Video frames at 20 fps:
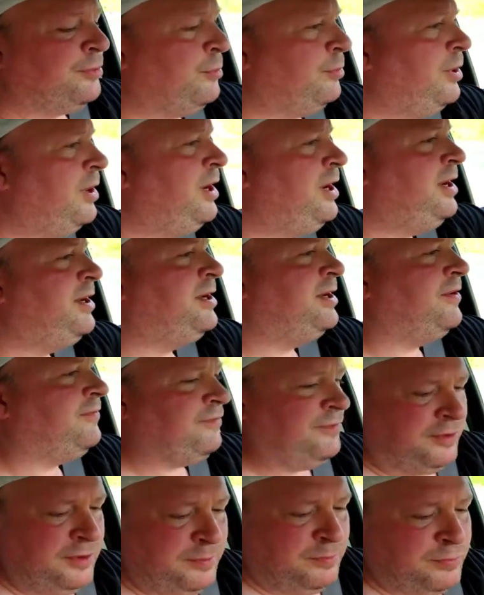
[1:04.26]
three
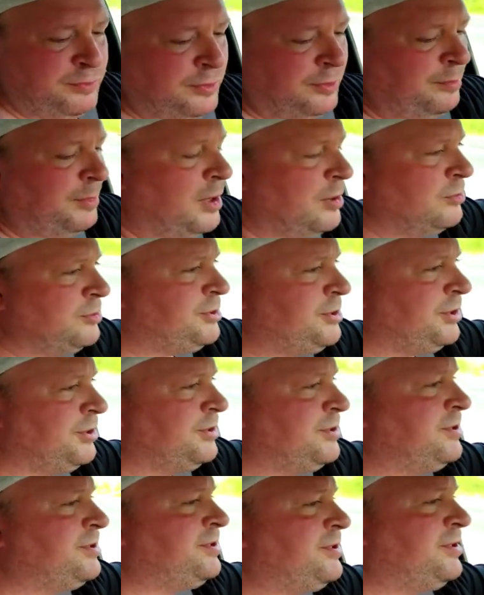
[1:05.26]
different
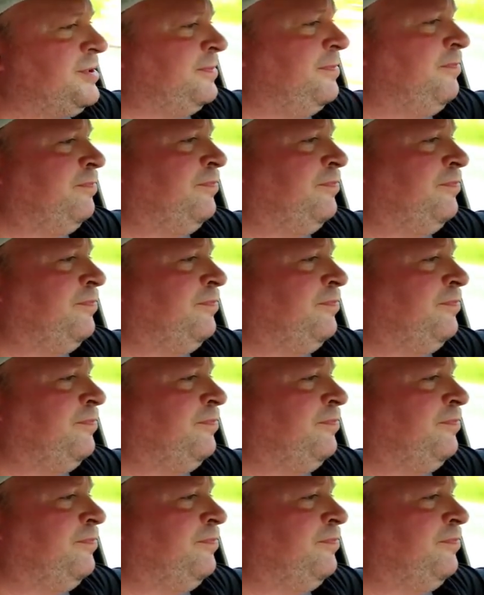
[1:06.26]
promotions